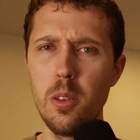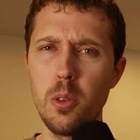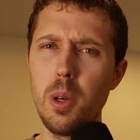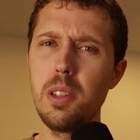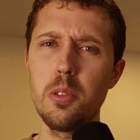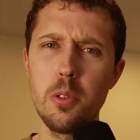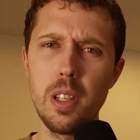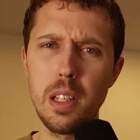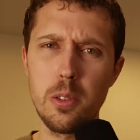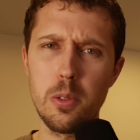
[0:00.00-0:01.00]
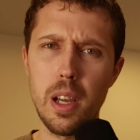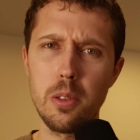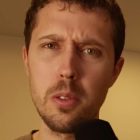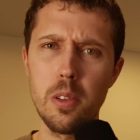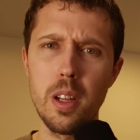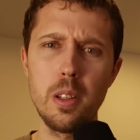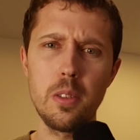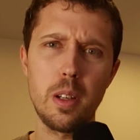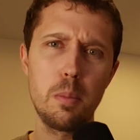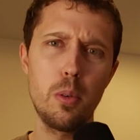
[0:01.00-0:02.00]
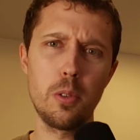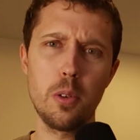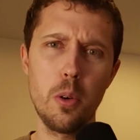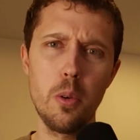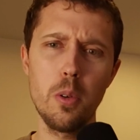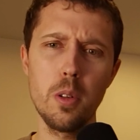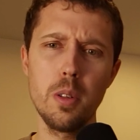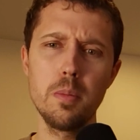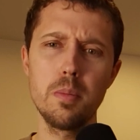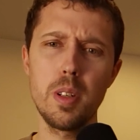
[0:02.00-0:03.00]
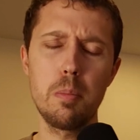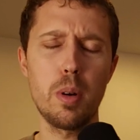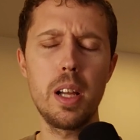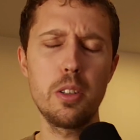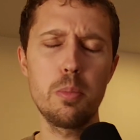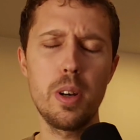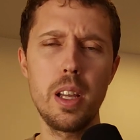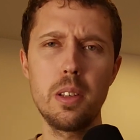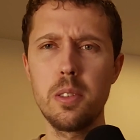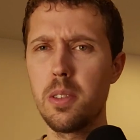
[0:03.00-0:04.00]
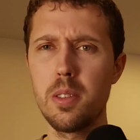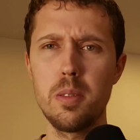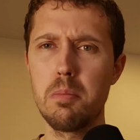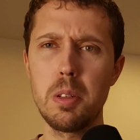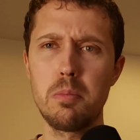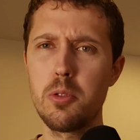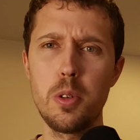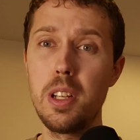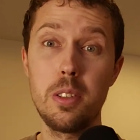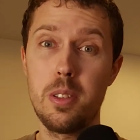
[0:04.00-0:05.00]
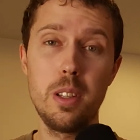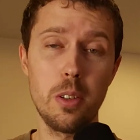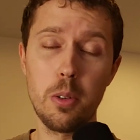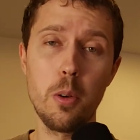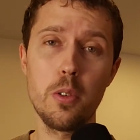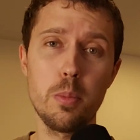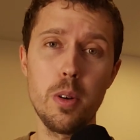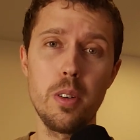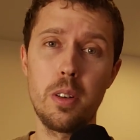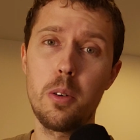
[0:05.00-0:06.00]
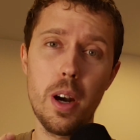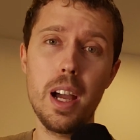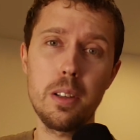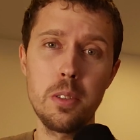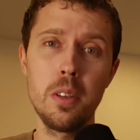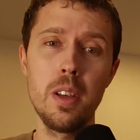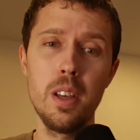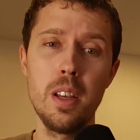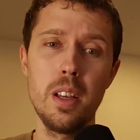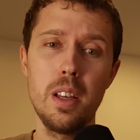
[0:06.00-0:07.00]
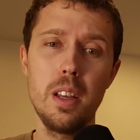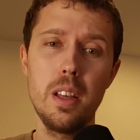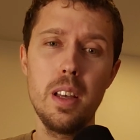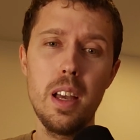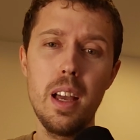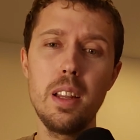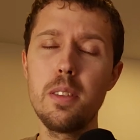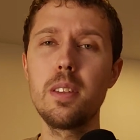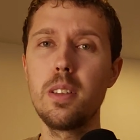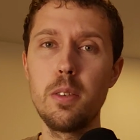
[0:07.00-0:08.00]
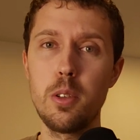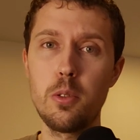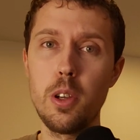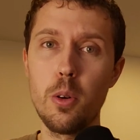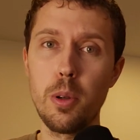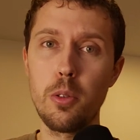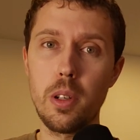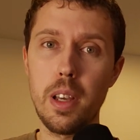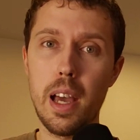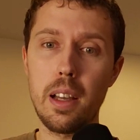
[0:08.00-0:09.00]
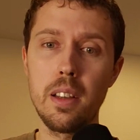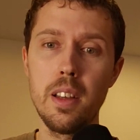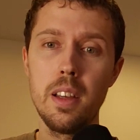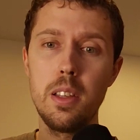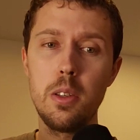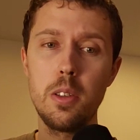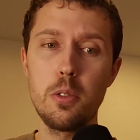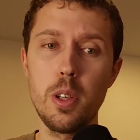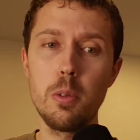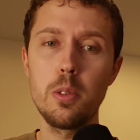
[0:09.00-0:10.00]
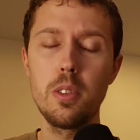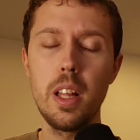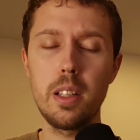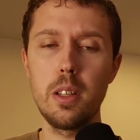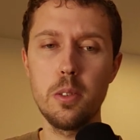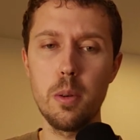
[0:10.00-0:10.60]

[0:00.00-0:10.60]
So when this tree gets stressed, an insect bores a hole, a branch breaks, the tree just hits a growth spurt and cracks. Anything that leaves the tree open to attack, the tree will likely